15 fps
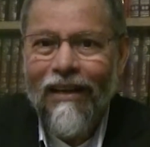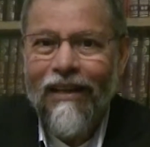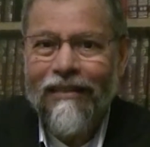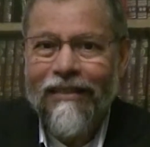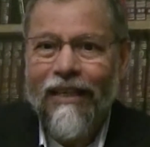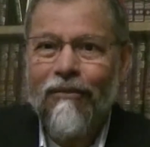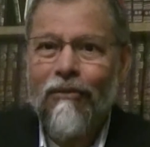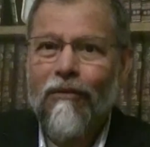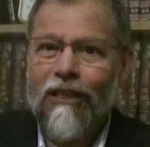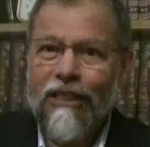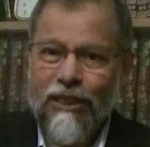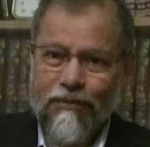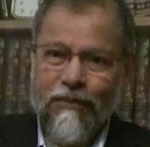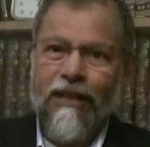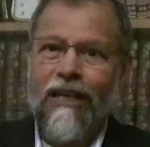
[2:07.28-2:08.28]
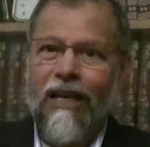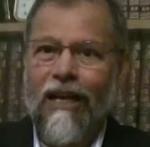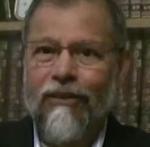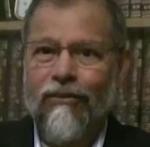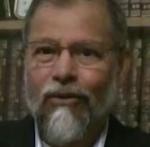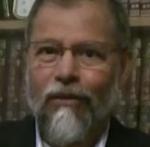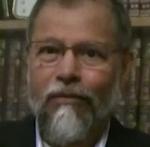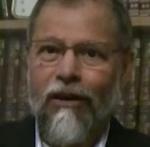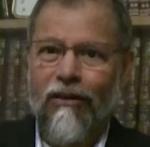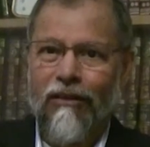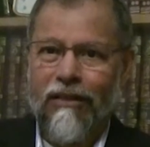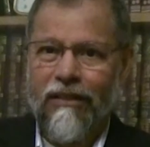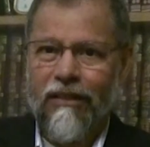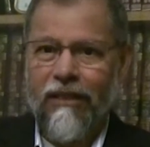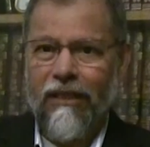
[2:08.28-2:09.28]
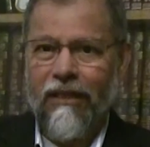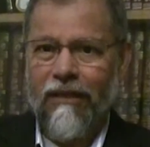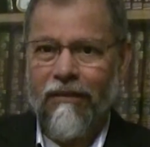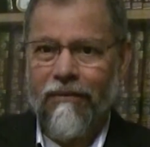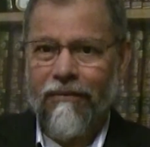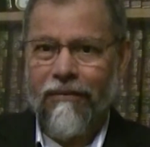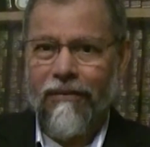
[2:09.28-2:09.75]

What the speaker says: And then we will speak also about the...